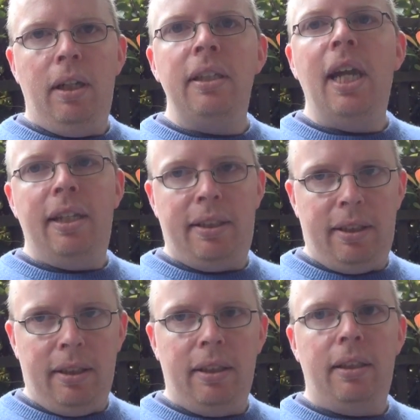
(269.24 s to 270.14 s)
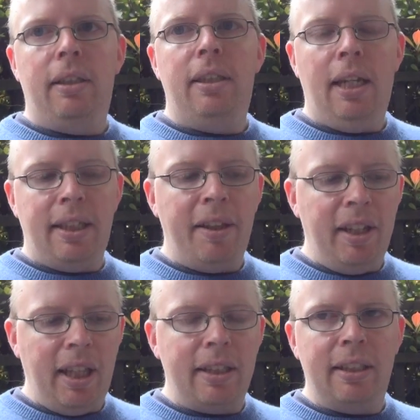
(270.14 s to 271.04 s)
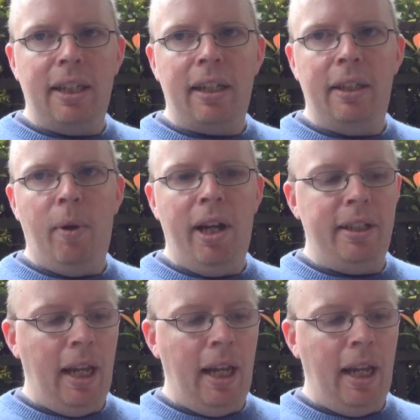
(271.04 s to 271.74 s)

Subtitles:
Yes, I think that's exactly right,